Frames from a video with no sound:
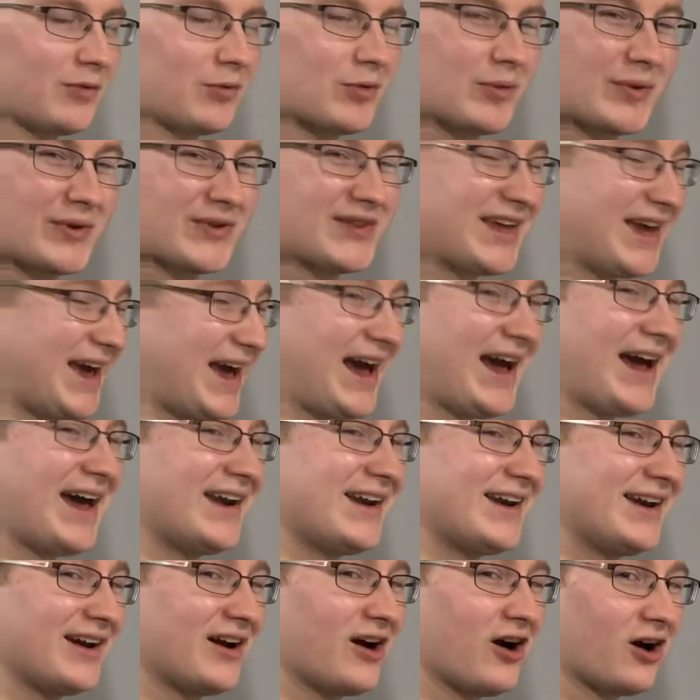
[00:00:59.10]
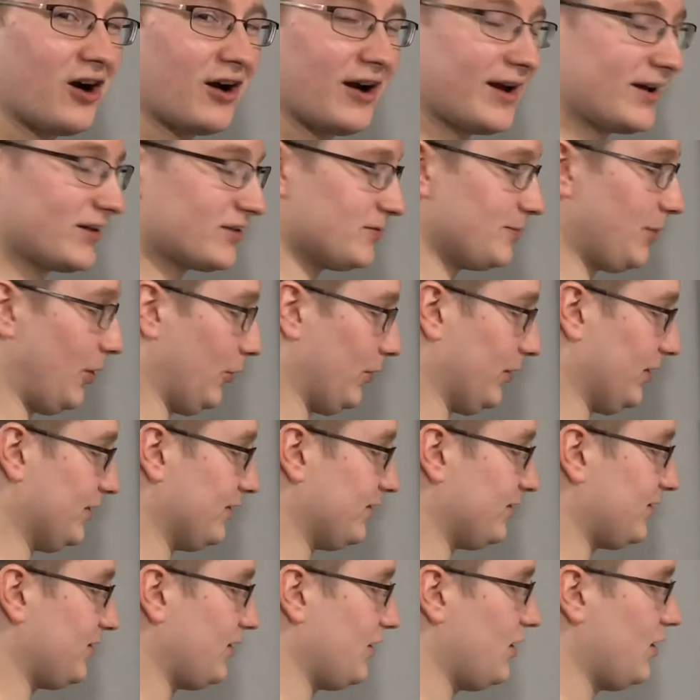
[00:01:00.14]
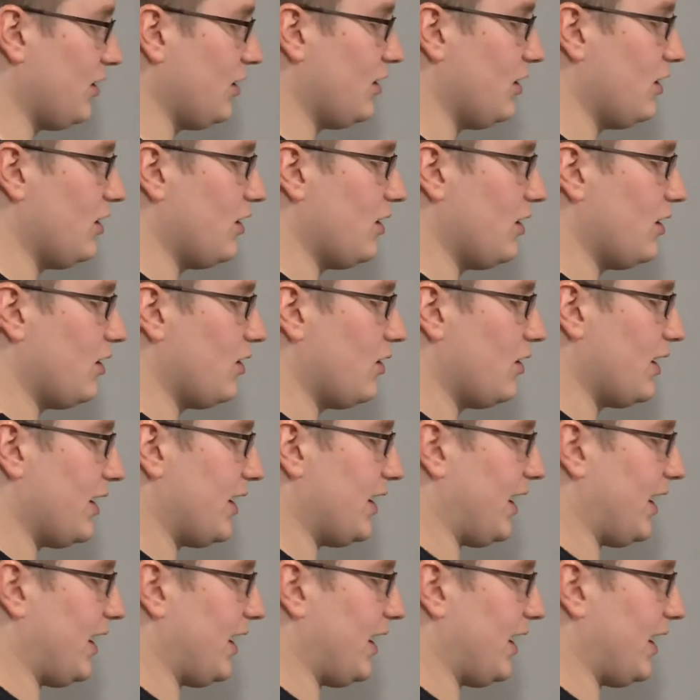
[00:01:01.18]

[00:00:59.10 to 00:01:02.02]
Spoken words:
we're really adding our exponents. And I